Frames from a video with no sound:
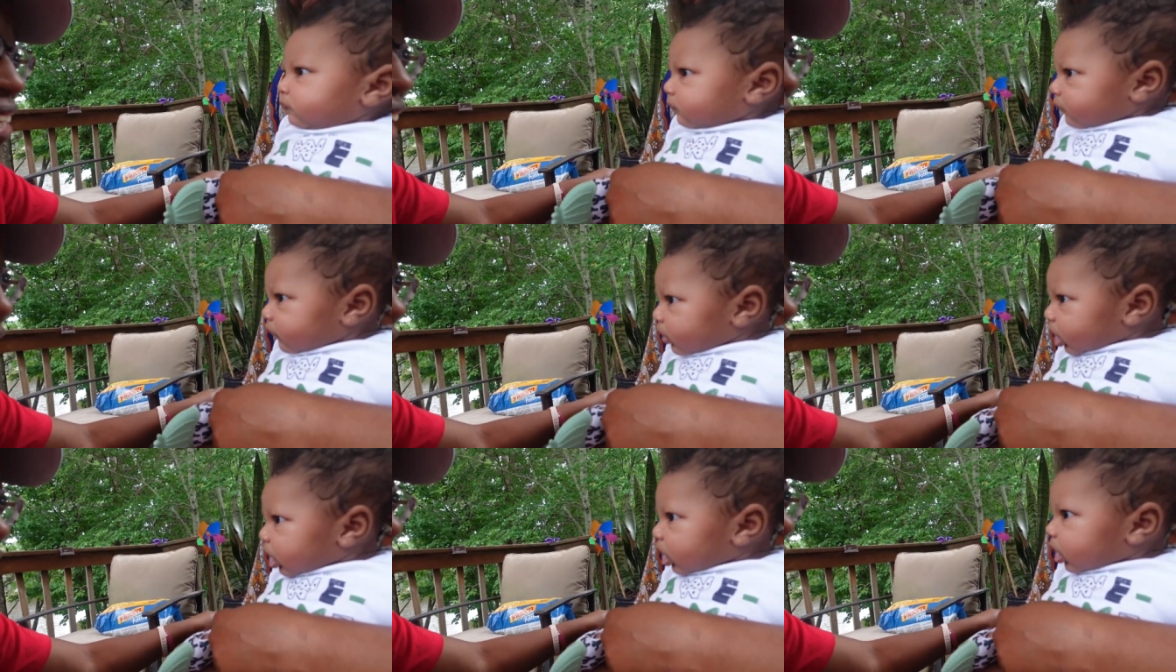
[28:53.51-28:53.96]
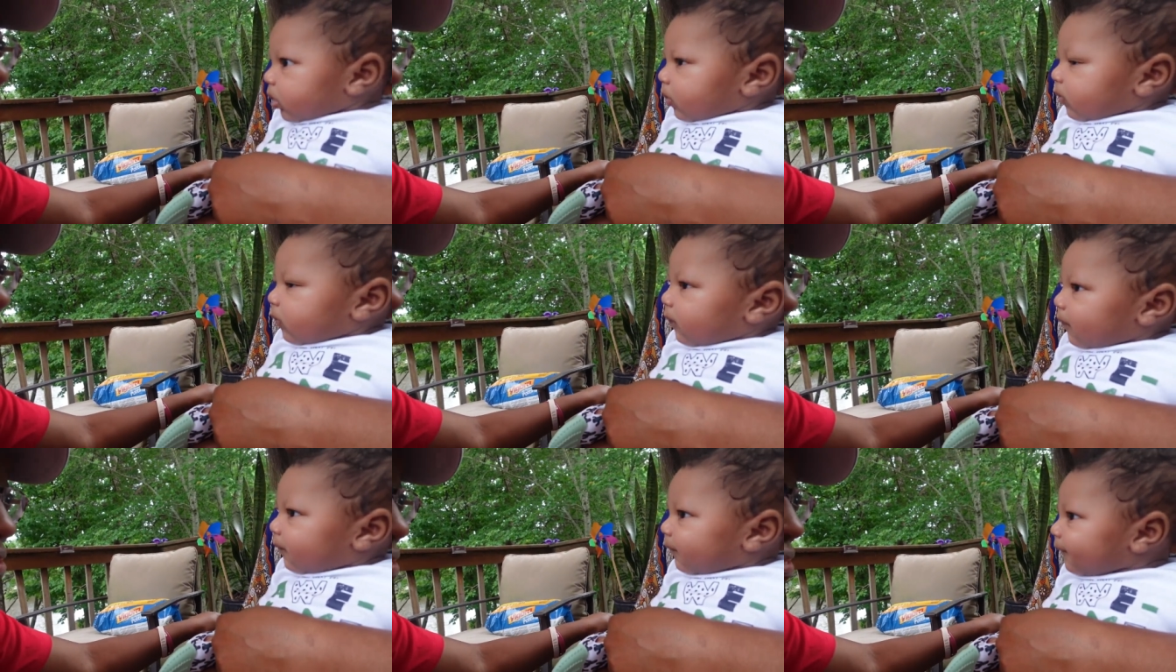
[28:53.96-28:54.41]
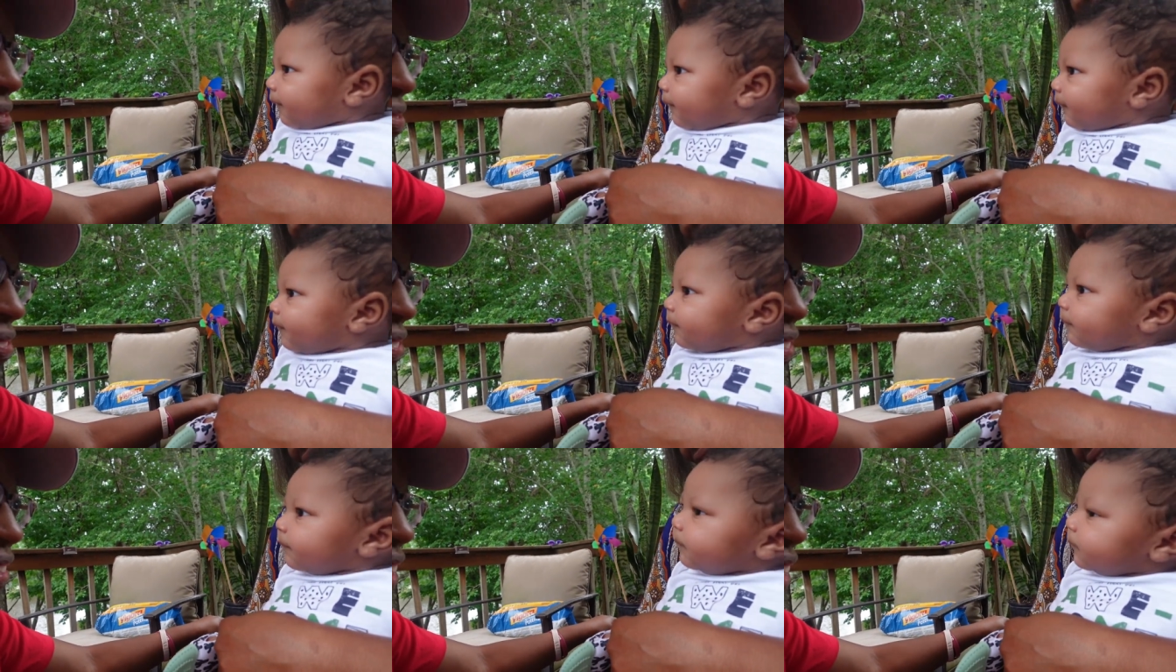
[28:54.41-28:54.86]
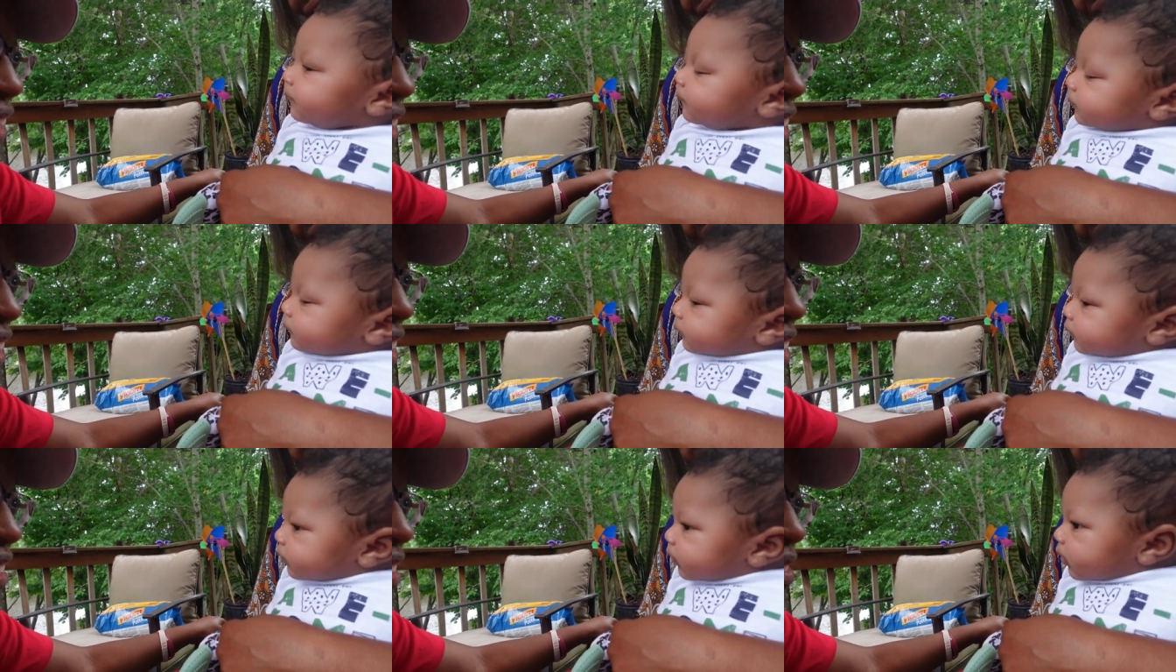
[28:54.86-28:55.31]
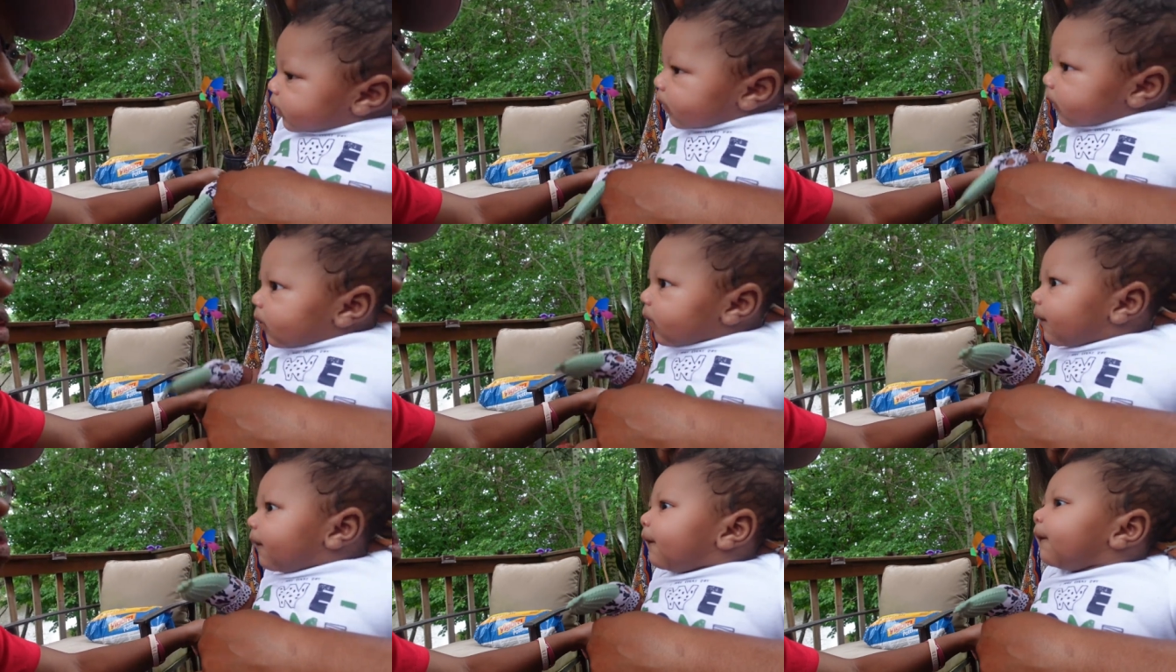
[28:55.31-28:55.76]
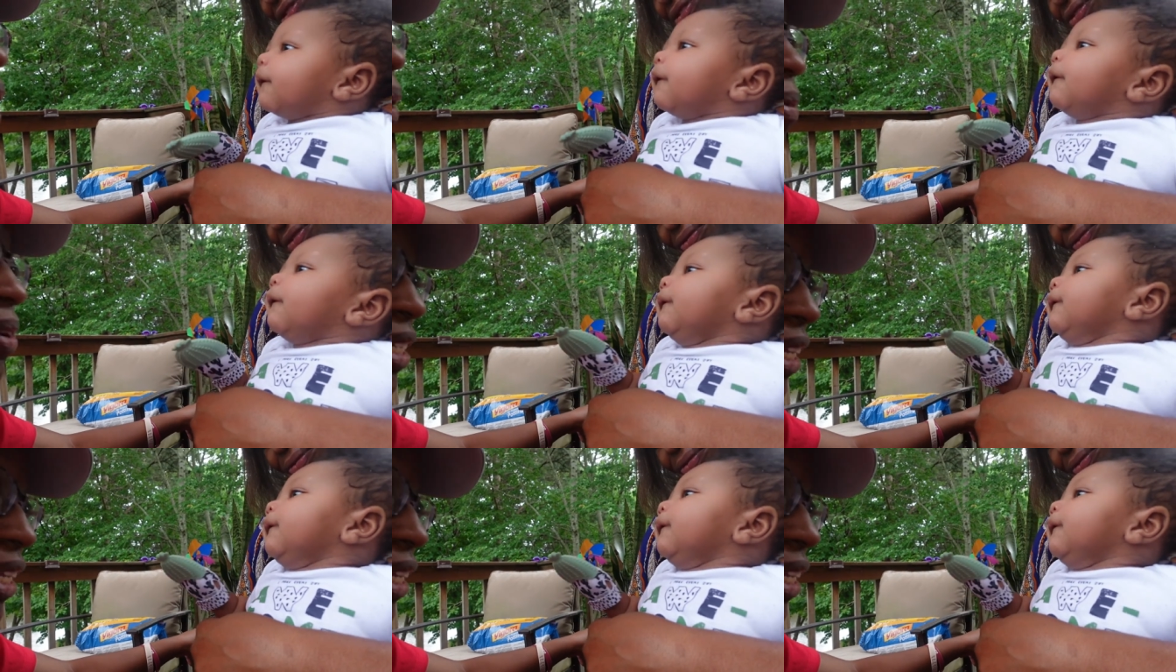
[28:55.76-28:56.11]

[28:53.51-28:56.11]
I don't like them. So what I was